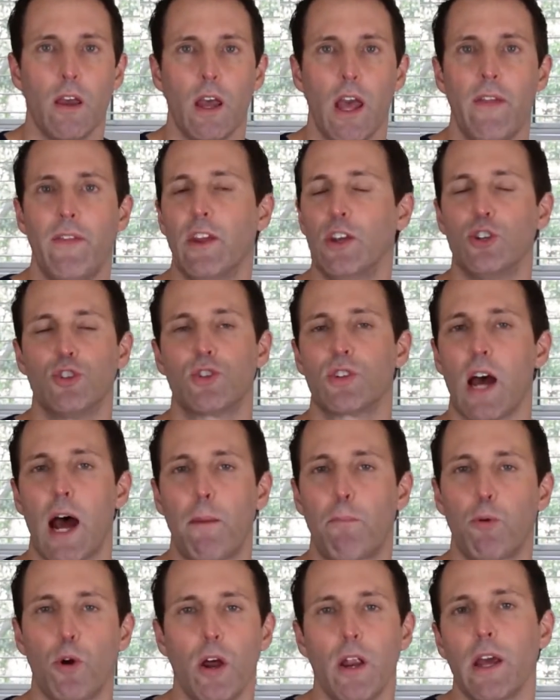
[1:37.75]
and then you
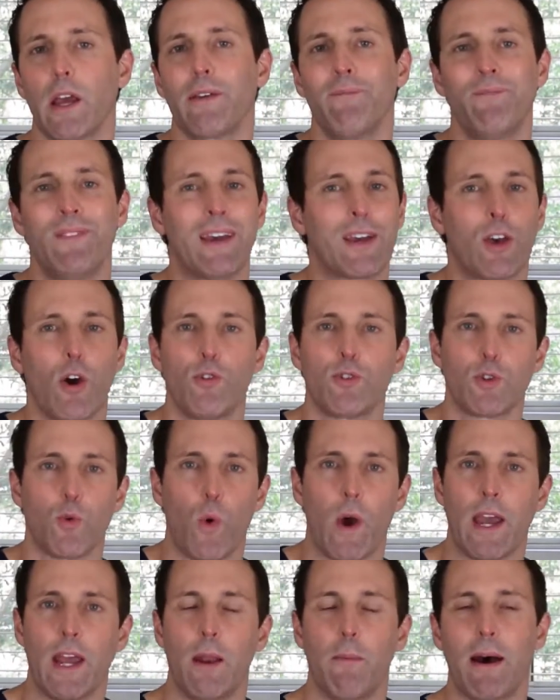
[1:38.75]
stop running, it goes
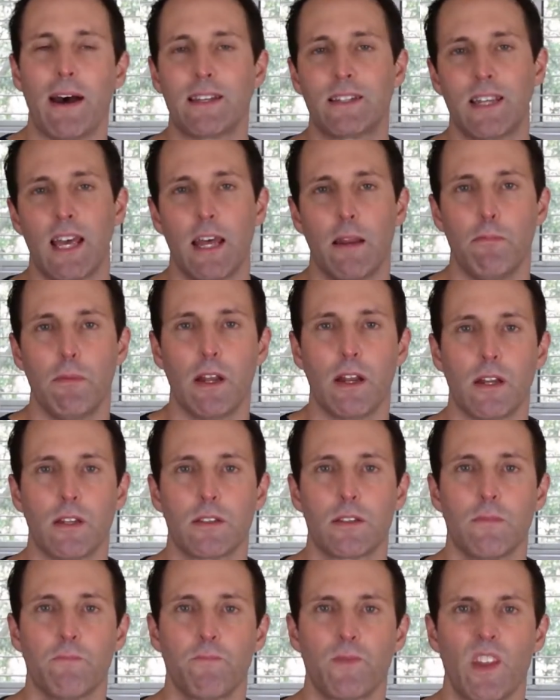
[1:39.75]
away in about 10
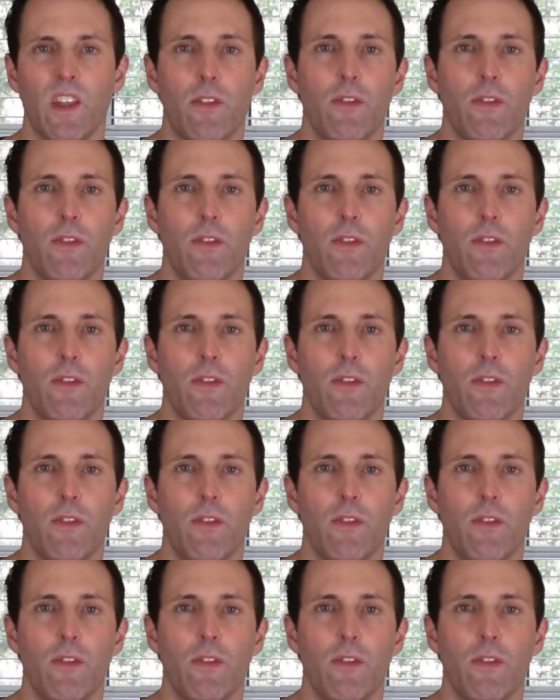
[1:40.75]
minutes.